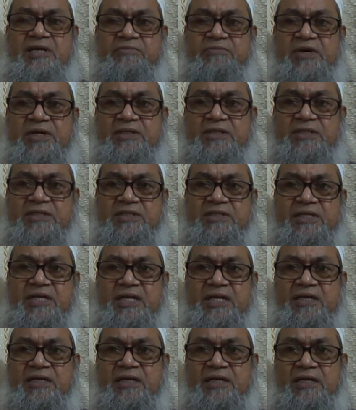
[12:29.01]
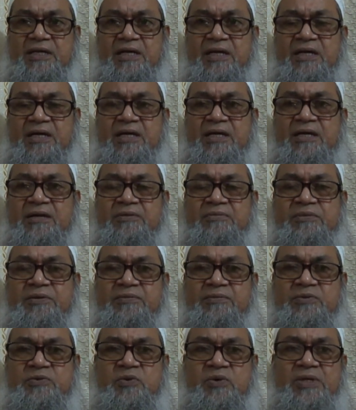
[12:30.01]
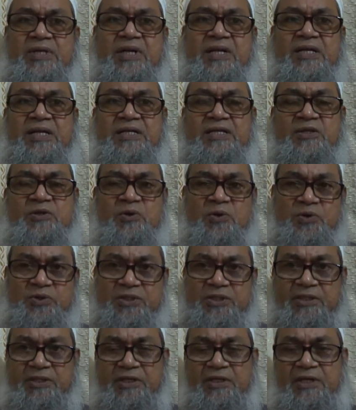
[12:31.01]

But this drug, total daily dose